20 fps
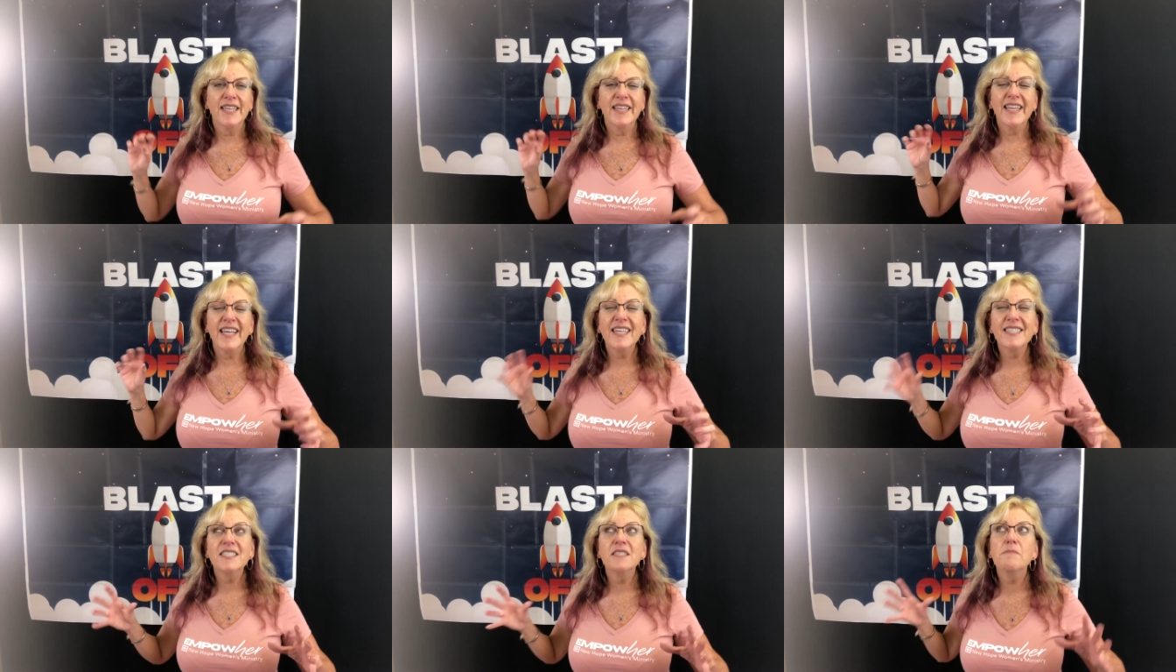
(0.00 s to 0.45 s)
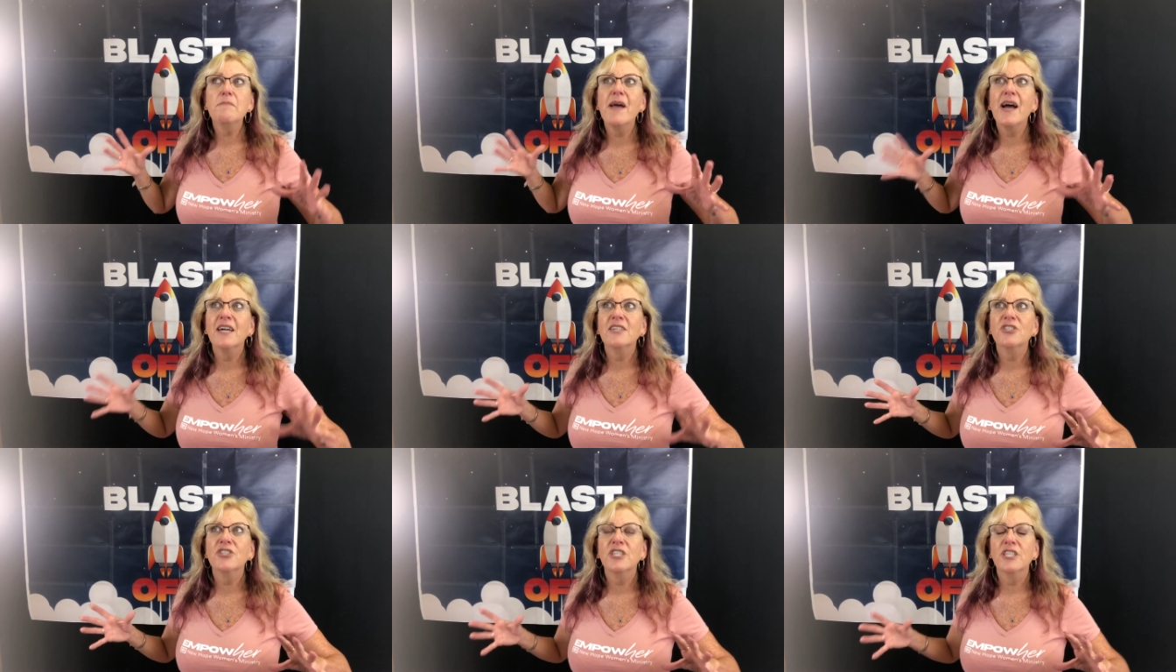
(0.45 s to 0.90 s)
let's
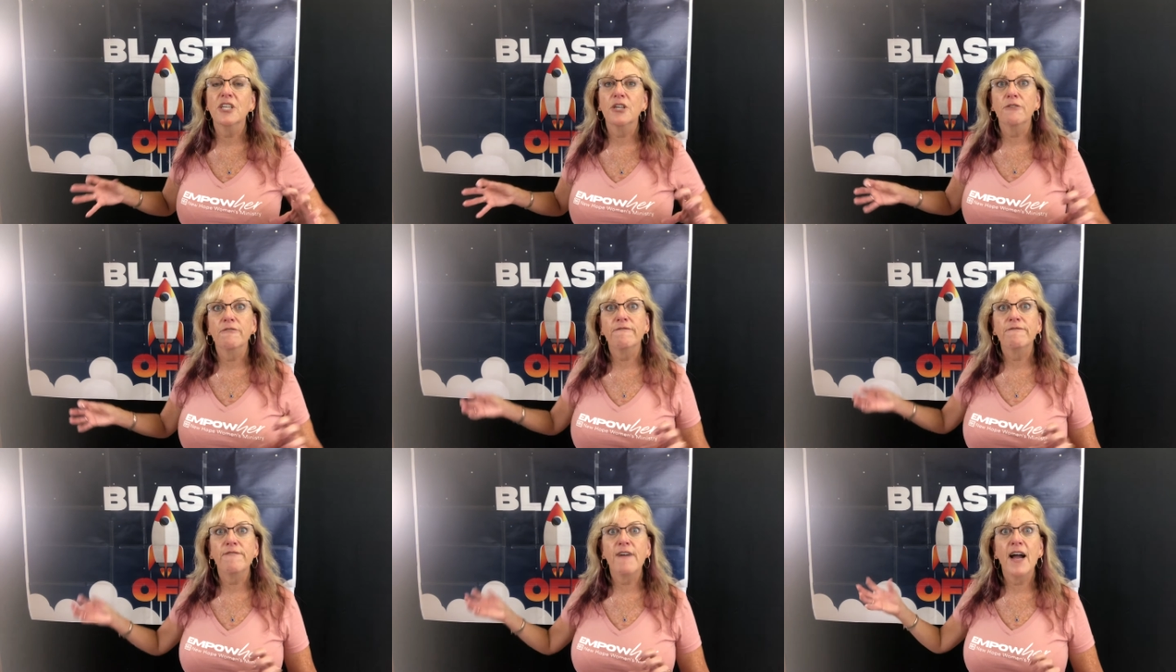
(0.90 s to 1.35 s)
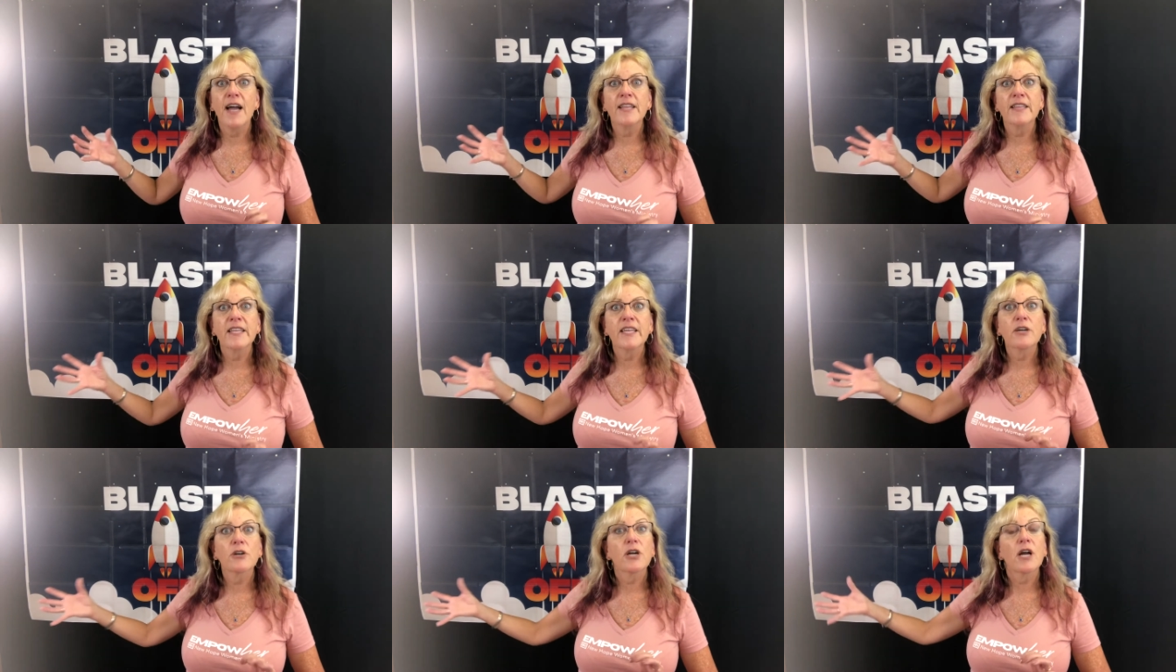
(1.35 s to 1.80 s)
imagine that you
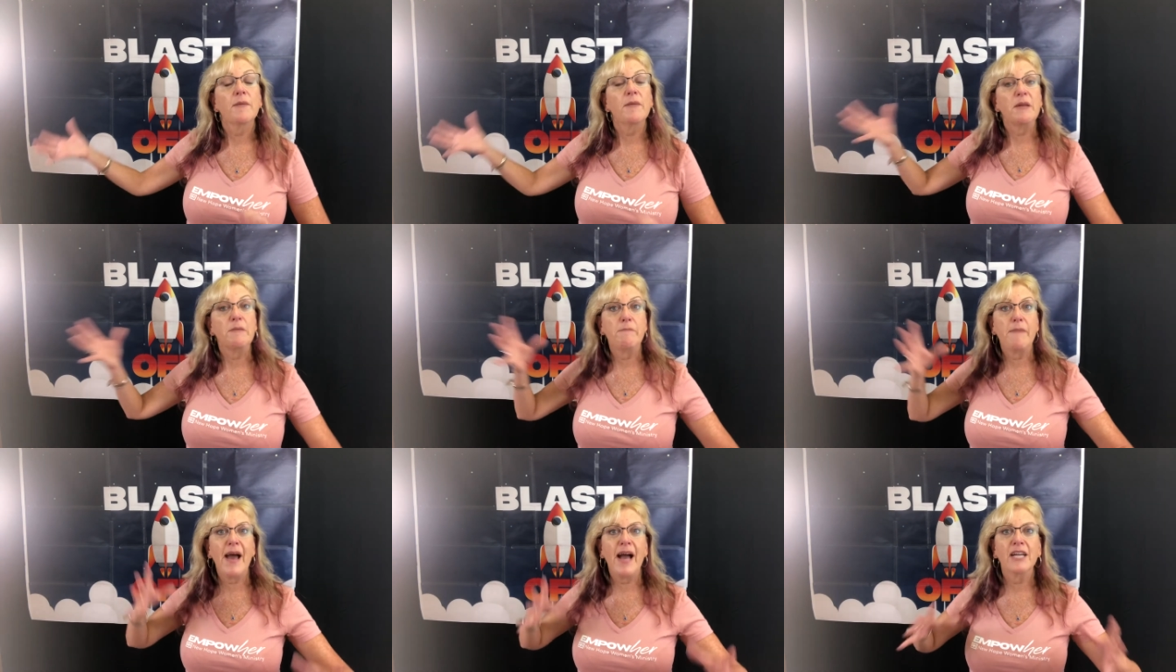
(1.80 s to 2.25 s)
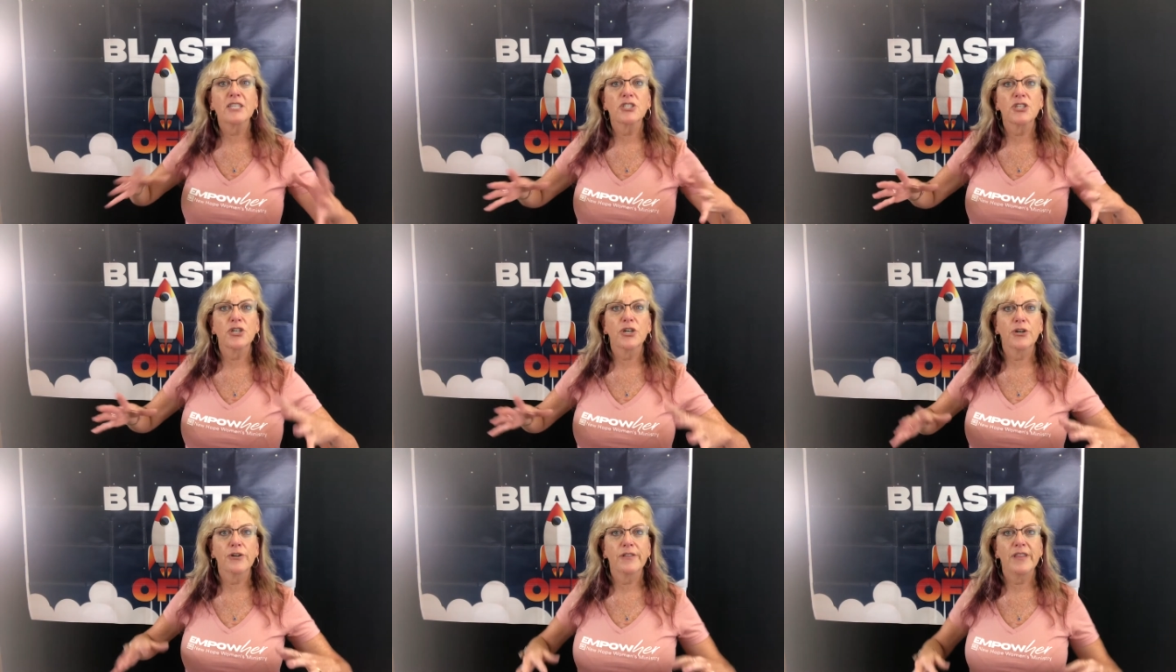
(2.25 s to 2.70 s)
finally are coming back
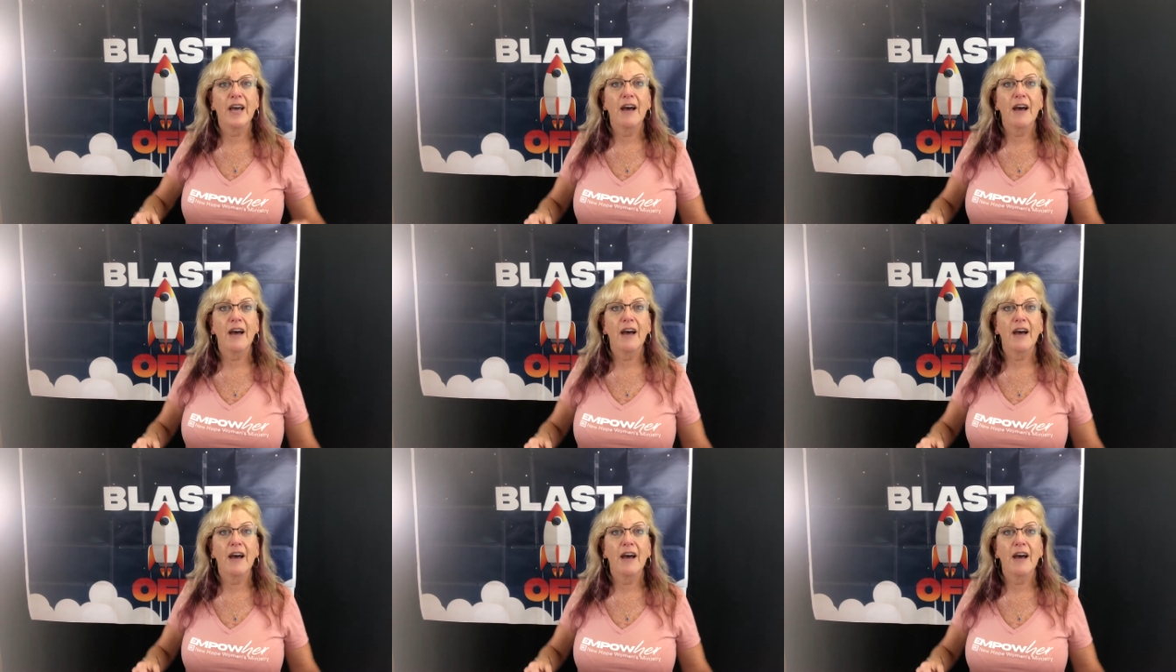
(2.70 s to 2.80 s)
to Earth